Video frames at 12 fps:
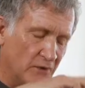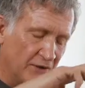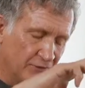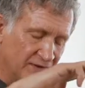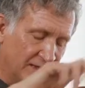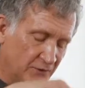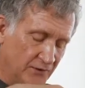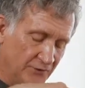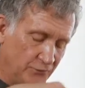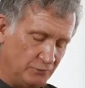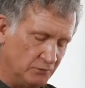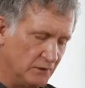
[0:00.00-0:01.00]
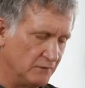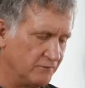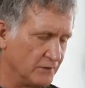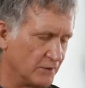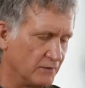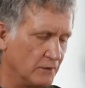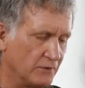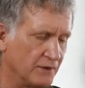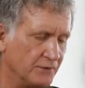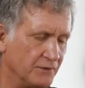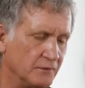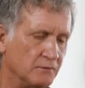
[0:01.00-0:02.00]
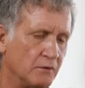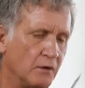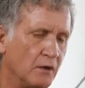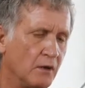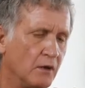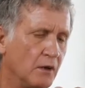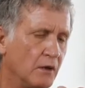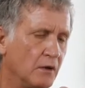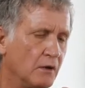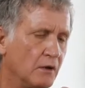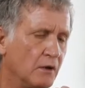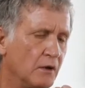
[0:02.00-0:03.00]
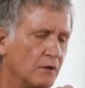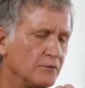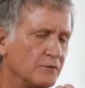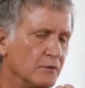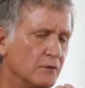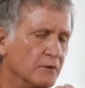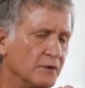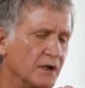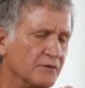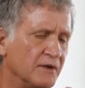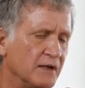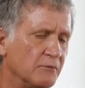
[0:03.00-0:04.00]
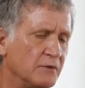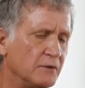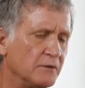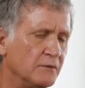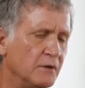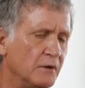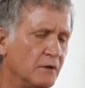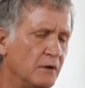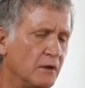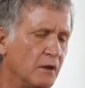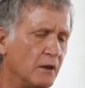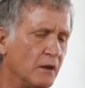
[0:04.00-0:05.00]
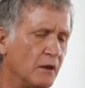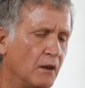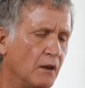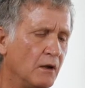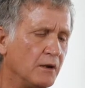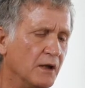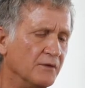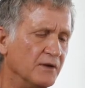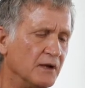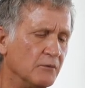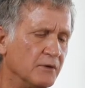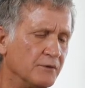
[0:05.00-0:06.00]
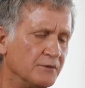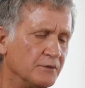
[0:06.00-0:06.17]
wire is not going to flare out on you. So I got that one. Got that one right